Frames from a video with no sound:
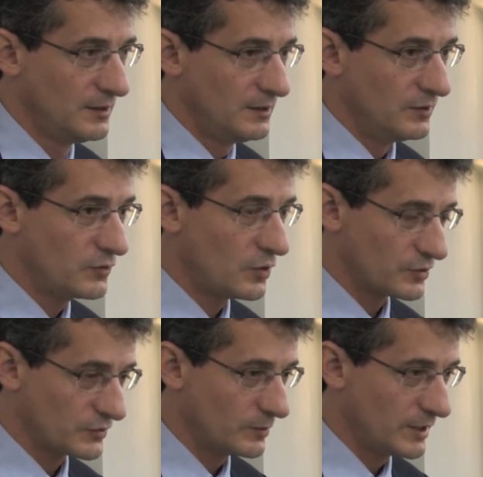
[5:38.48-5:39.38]
Of
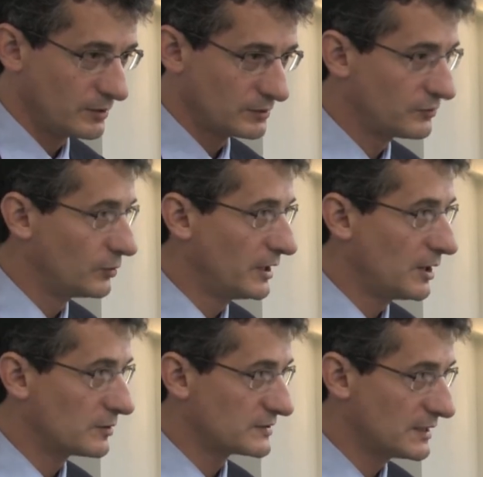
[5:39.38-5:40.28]
course, we are not fooling
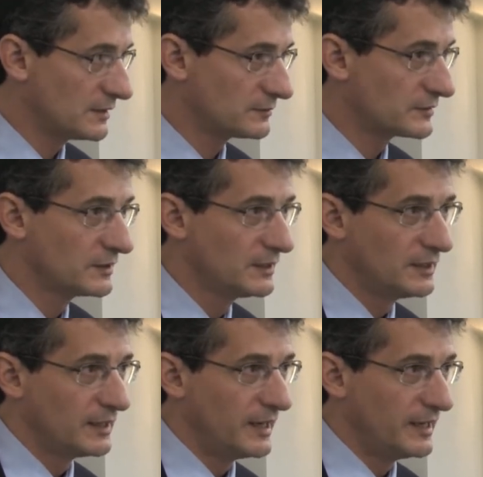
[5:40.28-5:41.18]
ourselves,
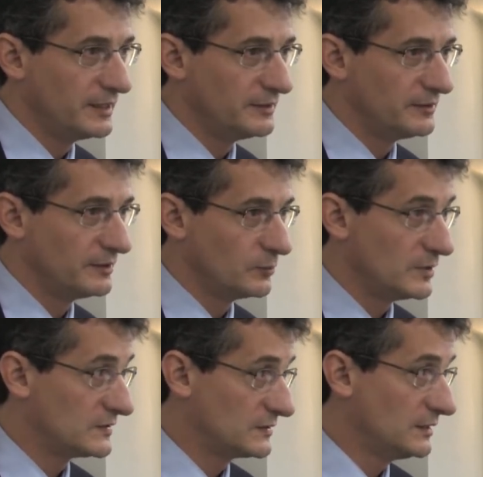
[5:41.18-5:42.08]
and
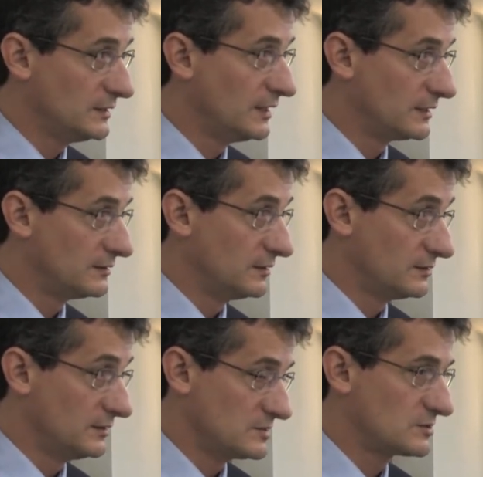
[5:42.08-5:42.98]
we see that
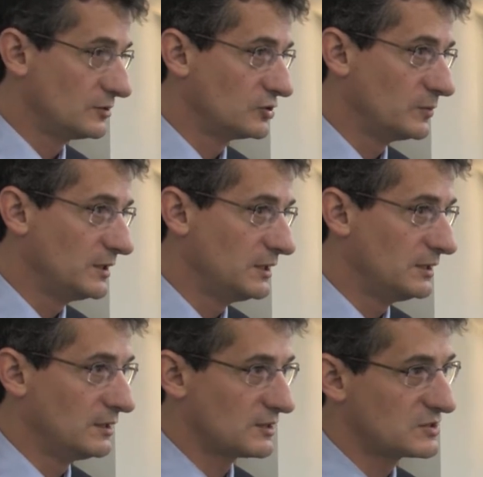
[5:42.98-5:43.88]
there's going to
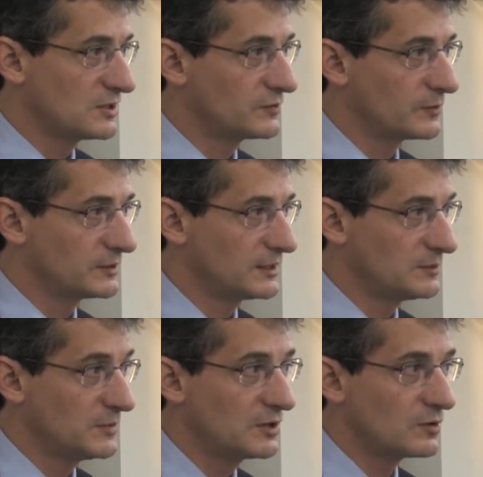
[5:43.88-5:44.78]
be, in exchange for that, a
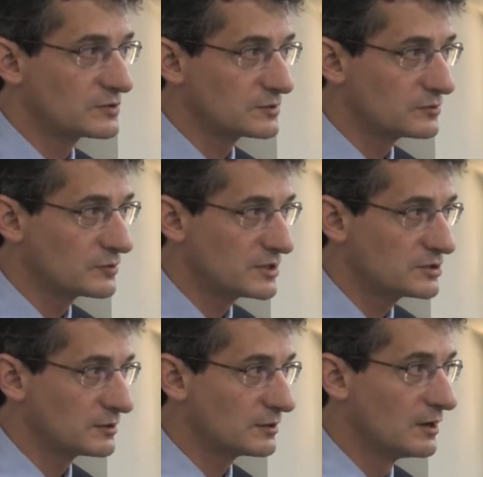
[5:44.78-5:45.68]
big
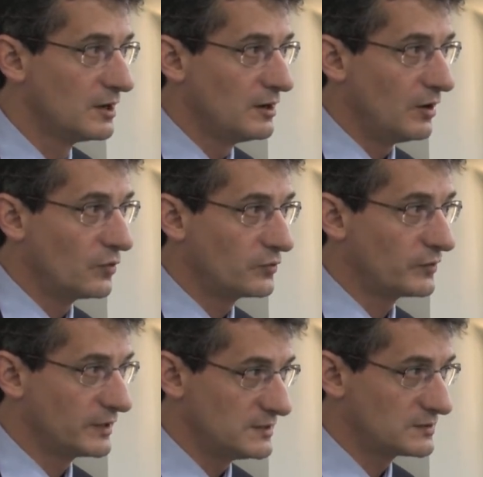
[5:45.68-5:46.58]
concentration of
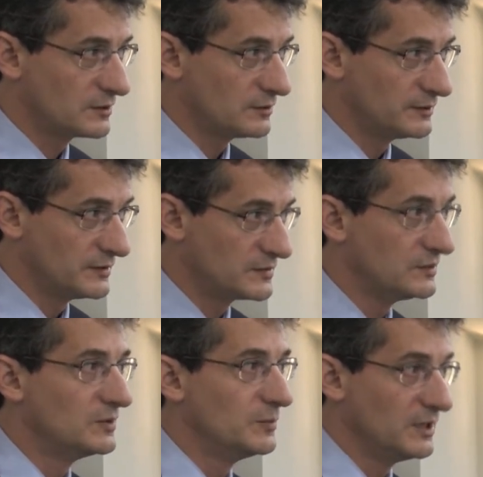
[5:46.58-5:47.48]
risk on the
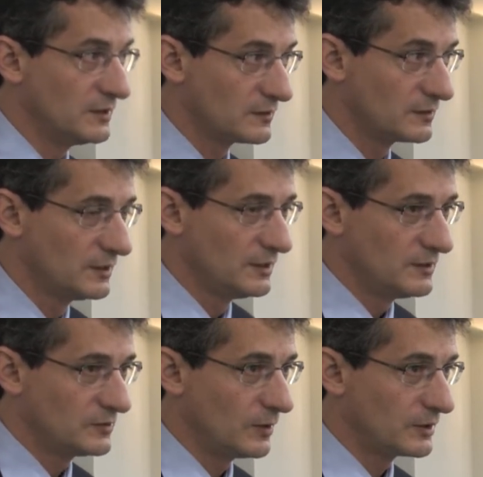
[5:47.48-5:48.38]
CCPs. Mm.
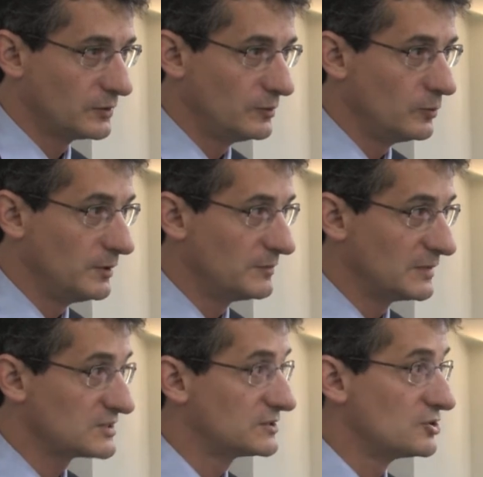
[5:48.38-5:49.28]
So actually, we
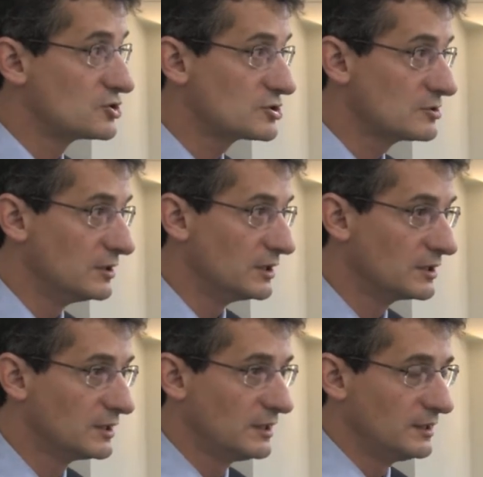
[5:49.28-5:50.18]
must ensure
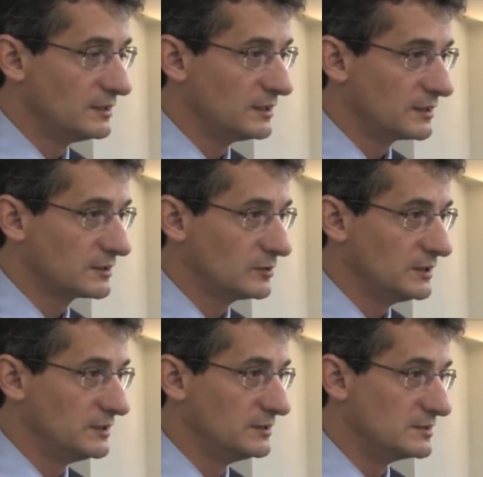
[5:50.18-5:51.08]
that actually
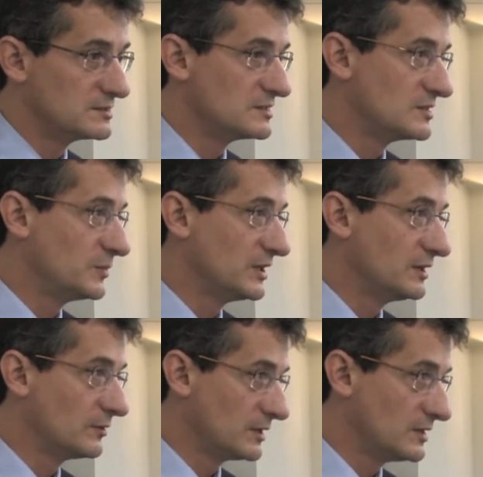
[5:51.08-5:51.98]
that the
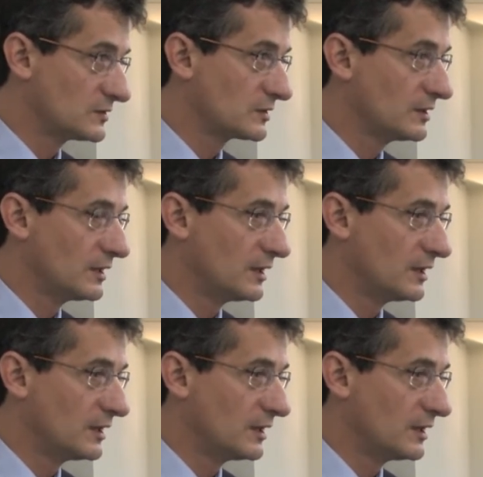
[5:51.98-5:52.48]
CCP risk